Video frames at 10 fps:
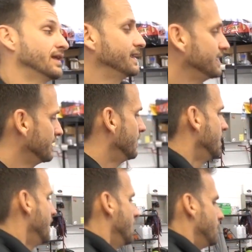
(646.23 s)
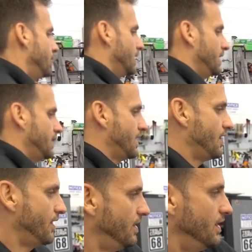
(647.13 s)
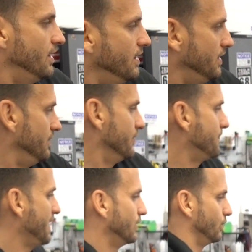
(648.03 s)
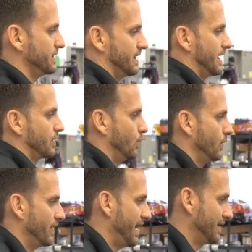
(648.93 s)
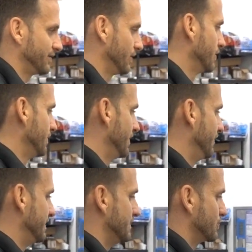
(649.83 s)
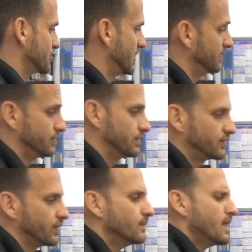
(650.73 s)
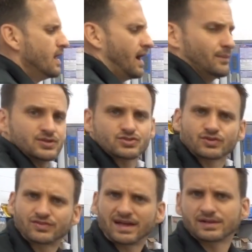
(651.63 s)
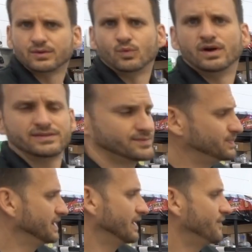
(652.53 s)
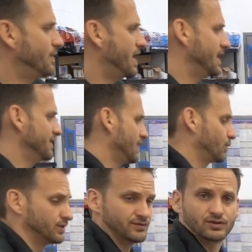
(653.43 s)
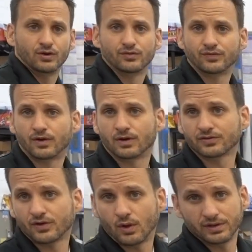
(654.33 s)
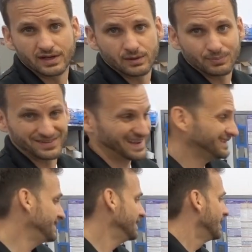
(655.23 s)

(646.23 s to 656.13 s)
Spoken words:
lighting, but the panel we did Echo with has a little bit of a deeper shine to it. So I'm not sure exactly what's being left behind there. I wouldn't even go as far as calling it a protectant,